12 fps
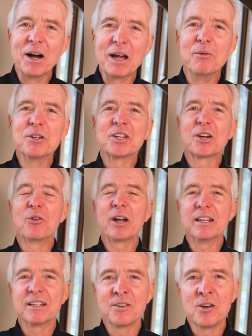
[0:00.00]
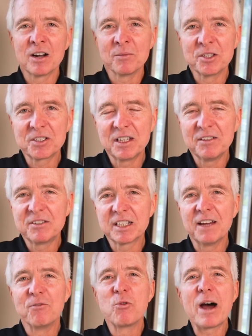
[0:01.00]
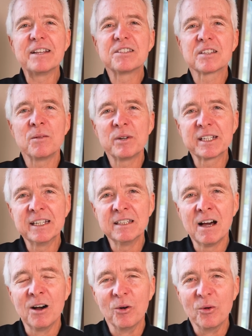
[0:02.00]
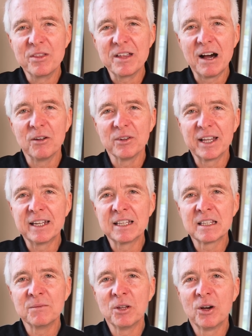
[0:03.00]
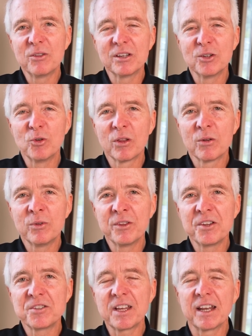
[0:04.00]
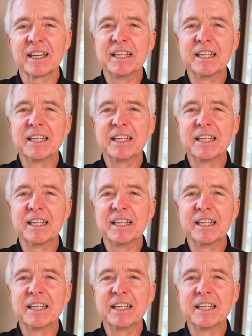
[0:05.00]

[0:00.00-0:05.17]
It was a great anonymous gift to give. Write somebody a note without letting them know that you are the one that sent it.